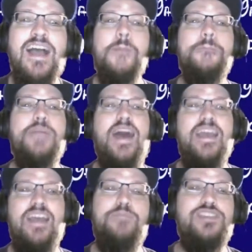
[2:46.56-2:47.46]

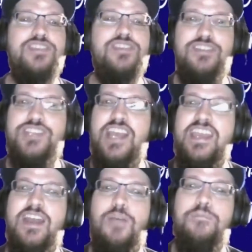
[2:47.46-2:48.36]
But be sure you're
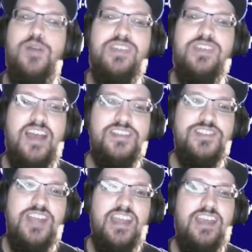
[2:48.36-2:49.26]
checking out both guys.
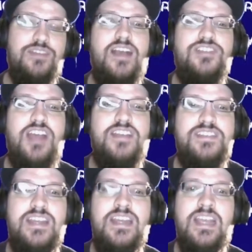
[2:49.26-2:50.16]
Check out
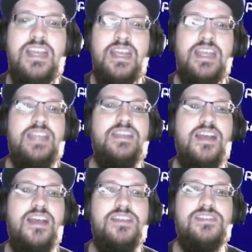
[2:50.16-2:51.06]
Justin. He
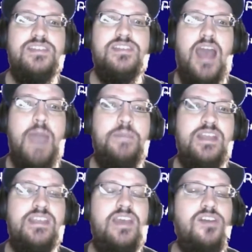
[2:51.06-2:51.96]
does
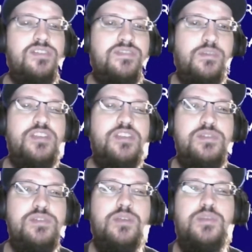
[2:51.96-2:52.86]
Epic Tales from the
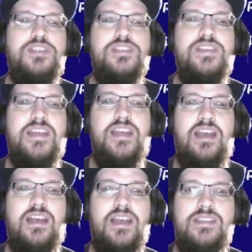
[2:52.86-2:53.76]
Sewer, which is
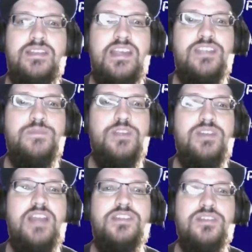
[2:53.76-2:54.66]
a Teenage
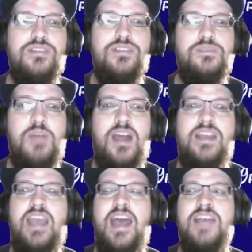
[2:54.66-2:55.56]
Mutant Ninja Turtles
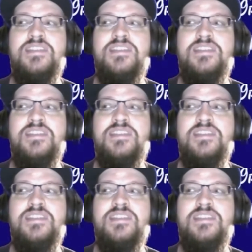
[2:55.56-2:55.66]
podcast,